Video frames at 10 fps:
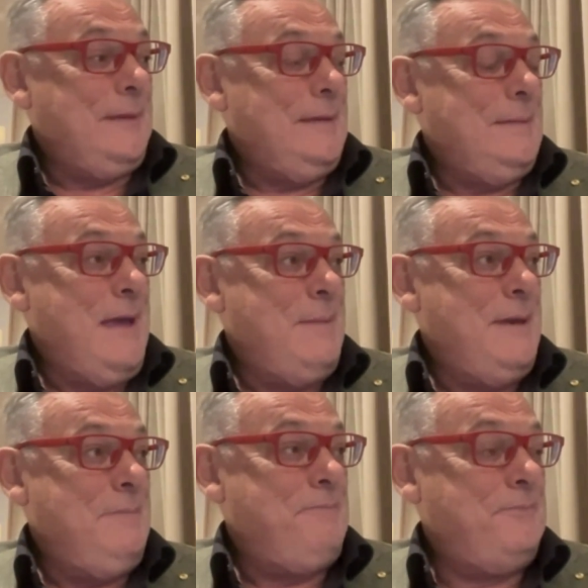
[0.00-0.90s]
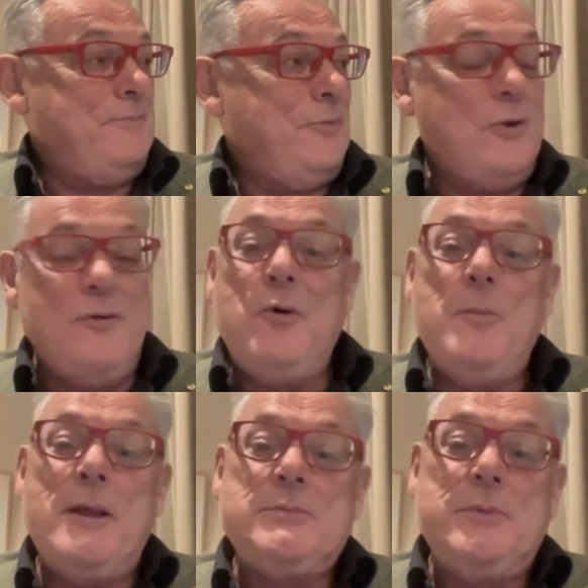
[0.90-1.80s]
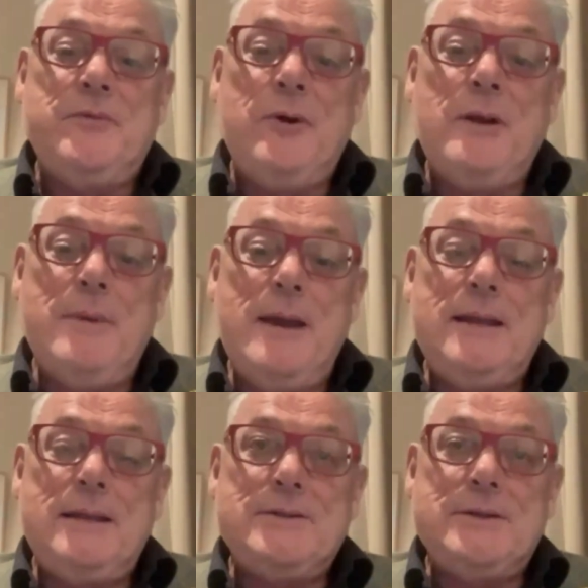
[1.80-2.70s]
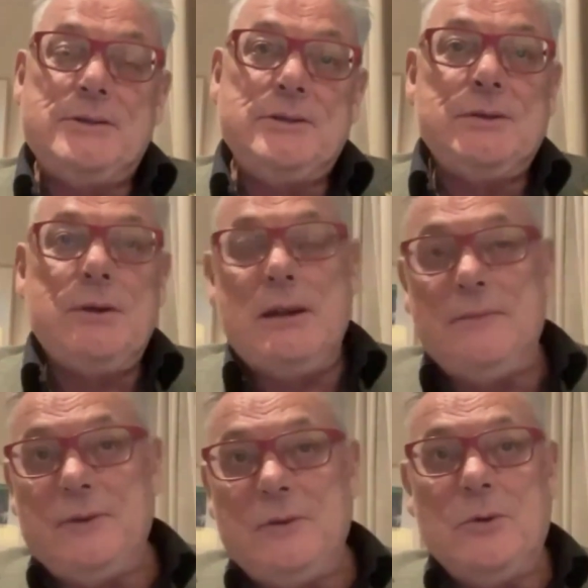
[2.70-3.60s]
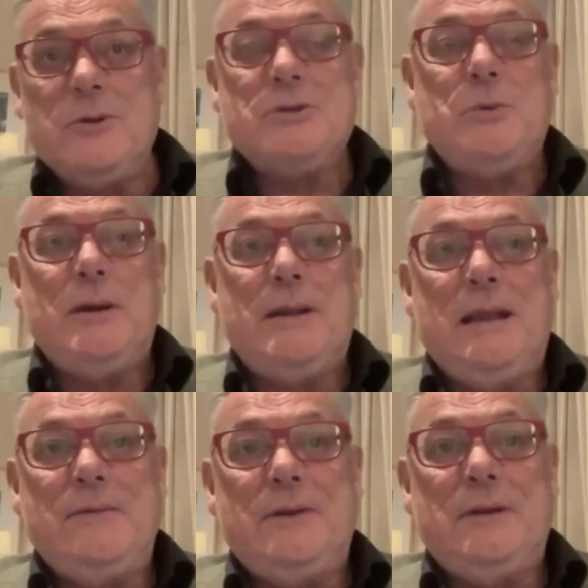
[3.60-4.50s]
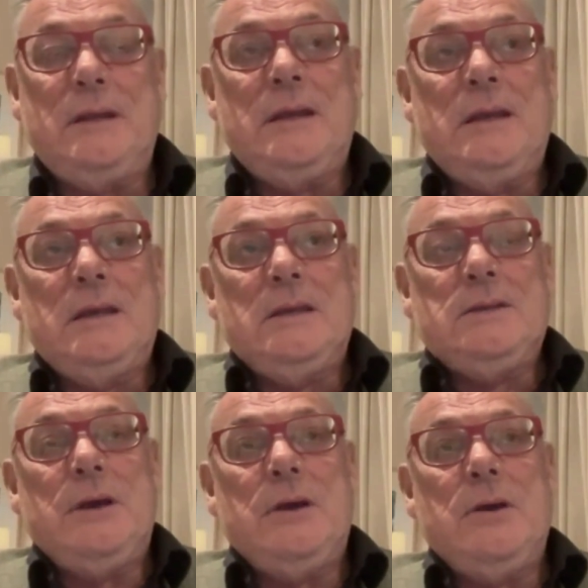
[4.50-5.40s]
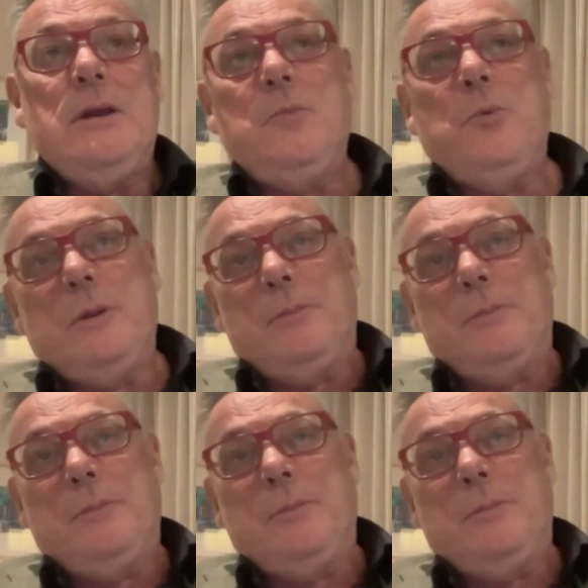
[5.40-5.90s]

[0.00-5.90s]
maybe 3 or 4 months before I made that decision. So I left in August 2011. So it um, would